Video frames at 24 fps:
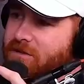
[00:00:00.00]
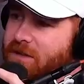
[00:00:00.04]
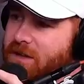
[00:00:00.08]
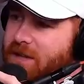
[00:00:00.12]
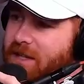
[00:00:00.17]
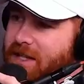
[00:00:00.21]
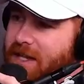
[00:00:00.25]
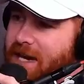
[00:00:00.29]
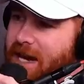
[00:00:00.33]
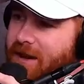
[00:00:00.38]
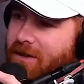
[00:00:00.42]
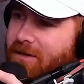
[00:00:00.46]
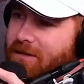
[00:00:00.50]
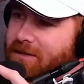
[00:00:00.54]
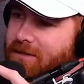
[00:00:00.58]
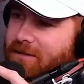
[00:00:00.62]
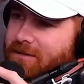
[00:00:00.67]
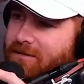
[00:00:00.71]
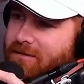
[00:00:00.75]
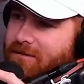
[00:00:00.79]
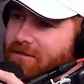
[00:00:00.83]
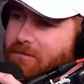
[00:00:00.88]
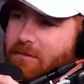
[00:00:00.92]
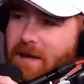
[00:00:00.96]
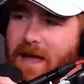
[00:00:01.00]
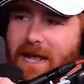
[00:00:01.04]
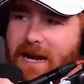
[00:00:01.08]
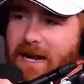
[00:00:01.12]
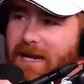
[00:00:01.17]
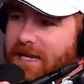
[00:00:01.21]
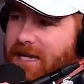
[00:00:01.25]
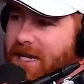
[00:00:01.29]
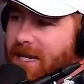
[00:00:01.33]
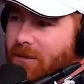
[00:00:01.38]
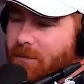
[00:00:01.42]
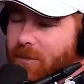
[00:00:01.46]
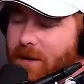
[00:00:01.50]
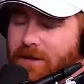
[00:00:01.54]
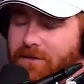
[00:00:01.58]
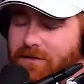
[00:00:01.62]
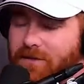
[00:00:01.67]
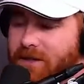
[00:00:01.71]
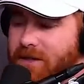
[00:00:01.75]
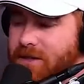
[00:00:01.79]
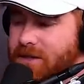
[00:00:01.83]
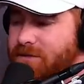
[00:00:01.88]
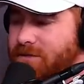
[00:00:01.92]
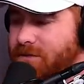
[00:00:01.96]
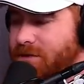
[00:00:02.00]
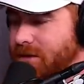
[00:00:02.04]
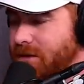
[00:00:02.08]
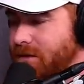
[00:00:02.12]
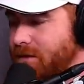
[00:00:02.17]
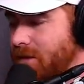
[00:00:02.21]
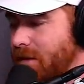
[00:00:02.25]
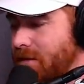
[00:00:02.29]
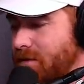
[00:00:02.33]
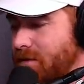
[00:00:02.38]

to feel it out? Yeah, yeah. Man, I can't wait for this for you.